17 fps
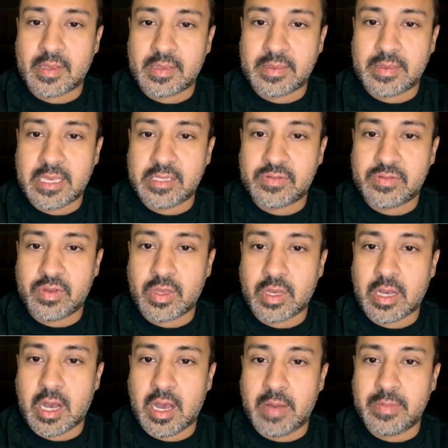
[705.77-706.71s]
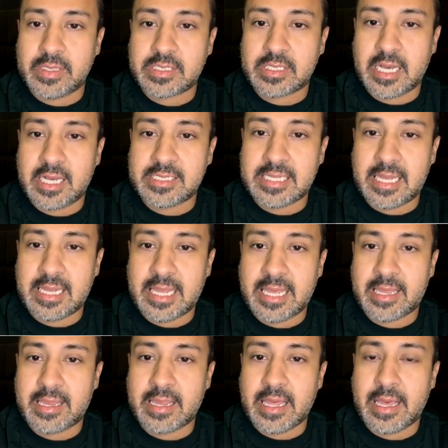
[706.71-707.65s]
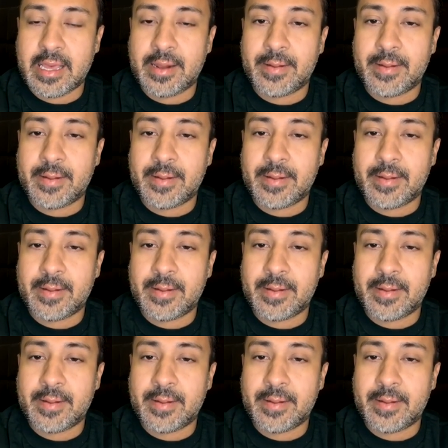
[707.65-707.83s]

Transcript: Thanks for the comments, guys. I like that.